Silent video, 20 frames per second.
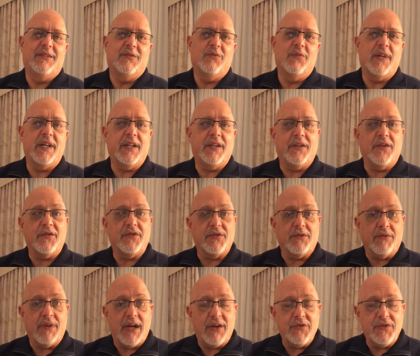What did those
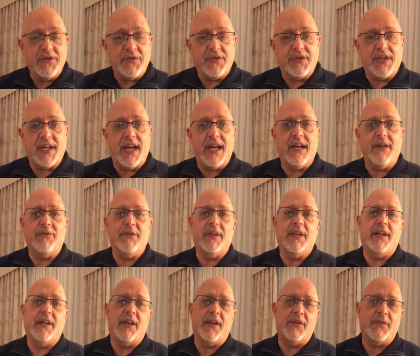around you say? What
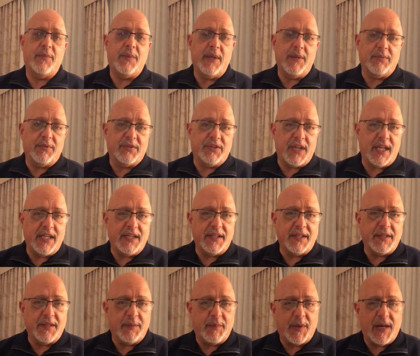did other people say in
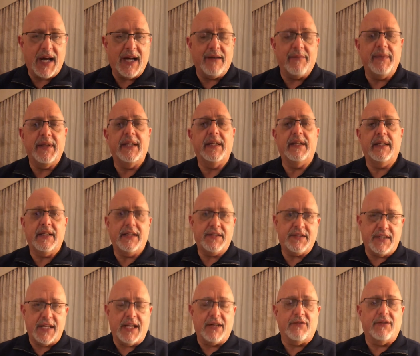the department,
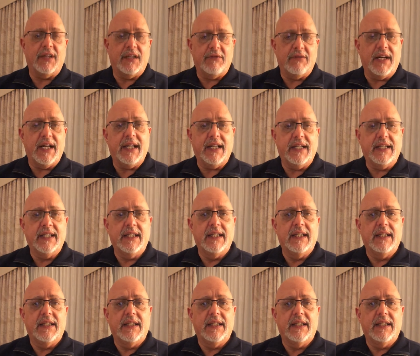etc." Right?